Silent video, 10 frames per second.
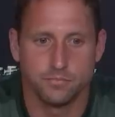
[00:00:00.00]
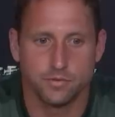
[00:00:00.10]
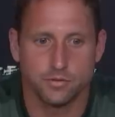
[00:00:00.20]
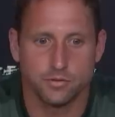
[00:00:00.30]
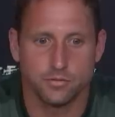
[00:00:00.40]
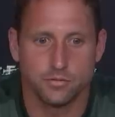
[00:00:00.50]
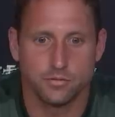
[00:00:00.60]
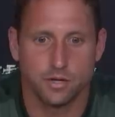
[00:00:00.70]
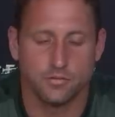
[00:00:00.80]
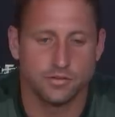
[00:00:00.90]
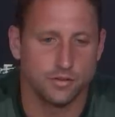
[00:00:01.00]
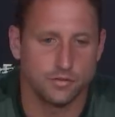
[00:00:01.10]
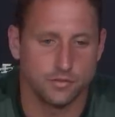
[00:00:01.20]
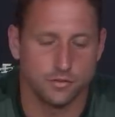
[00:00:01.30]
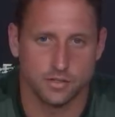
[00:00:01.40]
so obviously
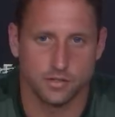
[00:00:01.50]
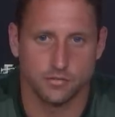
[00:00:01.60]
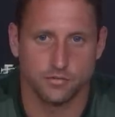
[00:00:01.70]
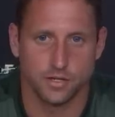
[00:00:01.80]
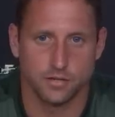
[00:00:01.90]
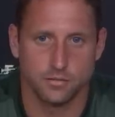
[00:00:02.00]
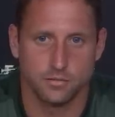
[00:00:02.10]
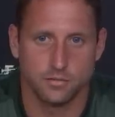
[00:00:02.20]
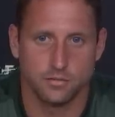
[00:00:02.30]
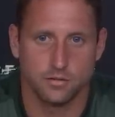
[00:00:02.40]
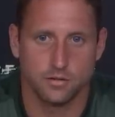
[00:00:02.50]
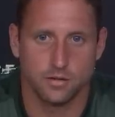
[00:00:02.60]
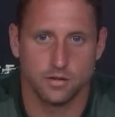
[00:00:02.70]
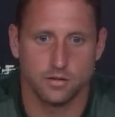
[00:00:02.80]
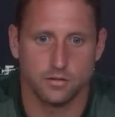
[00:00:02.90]
they're still in dogfight,
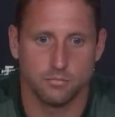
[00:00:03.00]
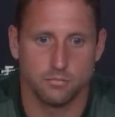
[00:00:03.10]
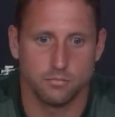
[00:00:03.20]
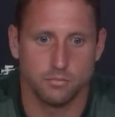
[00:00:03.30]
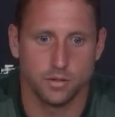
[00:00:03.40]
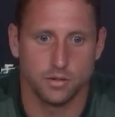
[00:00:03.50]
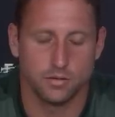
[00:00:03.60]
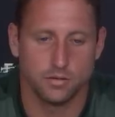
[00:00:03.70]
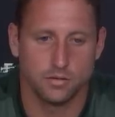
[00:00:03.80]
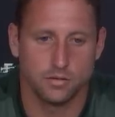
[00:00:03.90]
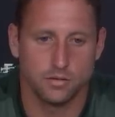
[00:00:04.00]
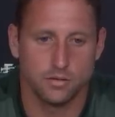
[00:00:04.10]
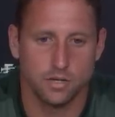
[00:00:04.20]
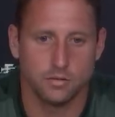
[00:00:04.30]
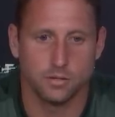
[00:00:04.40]
um, but
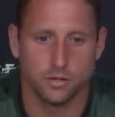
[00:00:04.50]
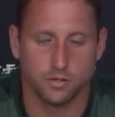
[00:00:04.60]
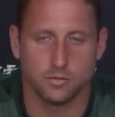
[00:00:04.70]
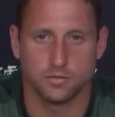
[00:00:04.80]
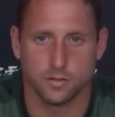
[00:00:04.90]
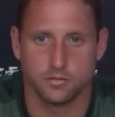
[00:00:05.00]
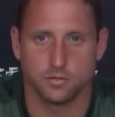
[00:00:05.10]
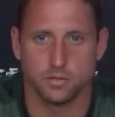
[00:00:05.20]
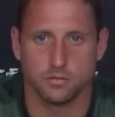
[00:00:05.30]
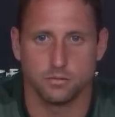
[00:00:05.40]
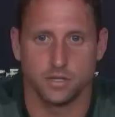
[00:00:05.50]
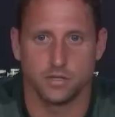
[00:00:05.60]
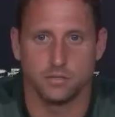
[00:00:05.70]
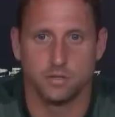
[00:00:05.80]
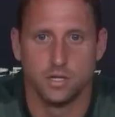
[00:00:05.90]
it would be incredibly special to be able to play
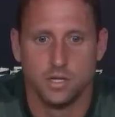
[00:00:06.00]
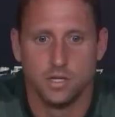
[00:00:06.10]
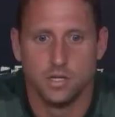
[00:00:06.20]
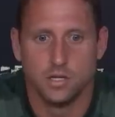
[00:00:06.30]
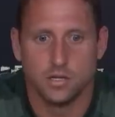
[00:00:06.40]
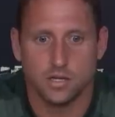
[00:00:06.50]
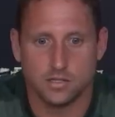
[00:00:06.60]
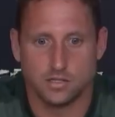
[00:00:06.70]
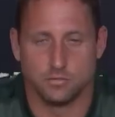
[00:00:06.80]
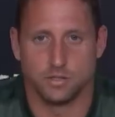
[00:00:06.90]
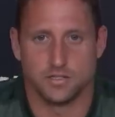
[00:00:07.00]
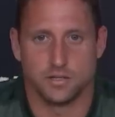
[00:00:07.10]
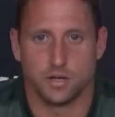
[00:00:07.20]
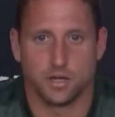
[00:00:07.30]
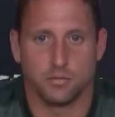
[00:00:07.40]
him at least once
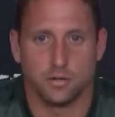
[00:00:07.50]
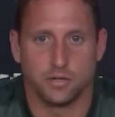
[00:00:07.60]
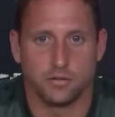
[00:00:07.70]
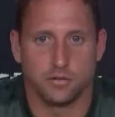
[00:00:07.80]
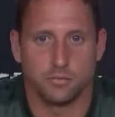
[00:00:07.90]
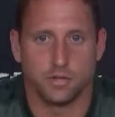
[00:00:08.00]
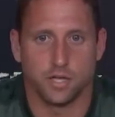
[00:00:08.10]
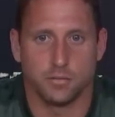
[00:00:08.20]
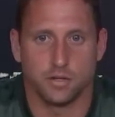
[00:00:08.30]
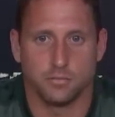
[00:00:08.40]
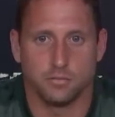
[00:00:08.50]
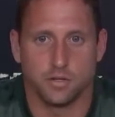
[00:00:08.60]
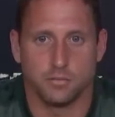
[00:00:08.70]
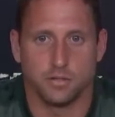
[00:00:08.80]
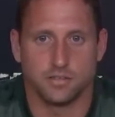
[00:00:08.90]
in my career, and to play him on a
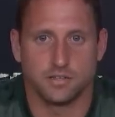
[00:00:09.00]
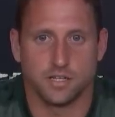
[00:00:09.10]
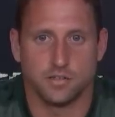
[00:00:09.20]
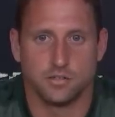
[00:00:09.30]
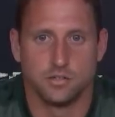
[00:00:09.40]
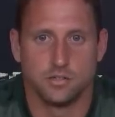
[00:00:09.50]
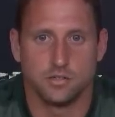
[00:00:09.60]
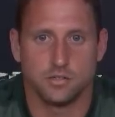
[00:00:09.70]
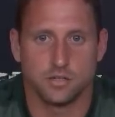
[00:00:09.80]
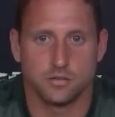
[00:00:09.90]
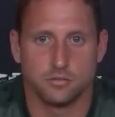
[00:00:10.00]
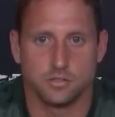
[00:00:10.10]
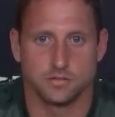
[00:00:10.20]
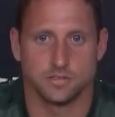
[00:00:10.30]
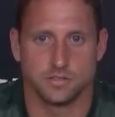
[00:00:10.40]
on a big stage, like
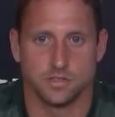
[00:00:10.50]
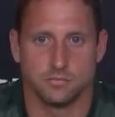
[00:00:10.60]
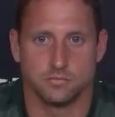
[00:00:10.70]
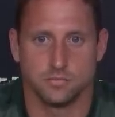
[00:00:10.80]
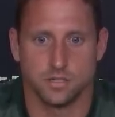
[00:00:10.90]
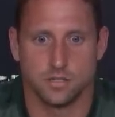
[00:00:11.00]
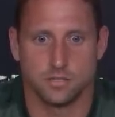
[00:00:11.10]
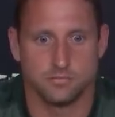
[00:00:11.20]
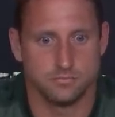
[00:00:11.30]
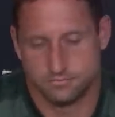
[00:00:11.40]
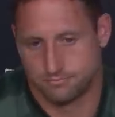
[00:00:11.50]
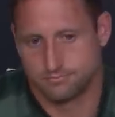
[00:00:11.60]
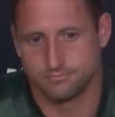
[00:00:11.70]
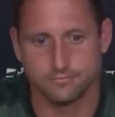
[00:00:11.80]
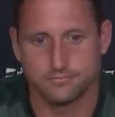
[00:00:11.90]
quarters of a slam, um,
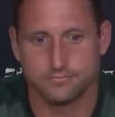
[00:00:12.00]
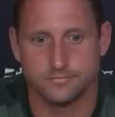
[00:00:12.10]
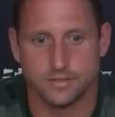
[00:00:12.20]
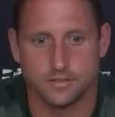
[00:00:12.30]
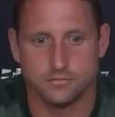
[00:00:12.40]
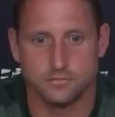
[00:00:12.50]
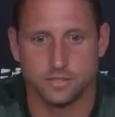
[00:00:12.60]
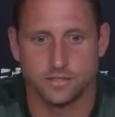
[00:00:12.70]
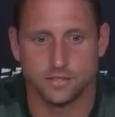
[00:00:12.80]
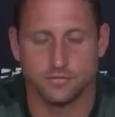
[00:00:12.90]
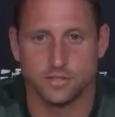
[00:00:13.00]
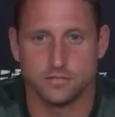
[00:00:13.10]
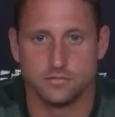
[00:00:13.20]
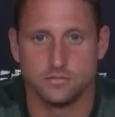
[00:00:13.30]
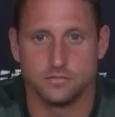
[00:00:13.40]
you know, would be a ton of fun,
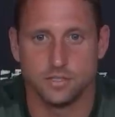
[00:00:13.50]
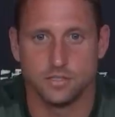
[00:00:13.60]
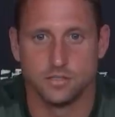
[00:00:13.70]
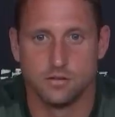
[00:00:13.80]
really.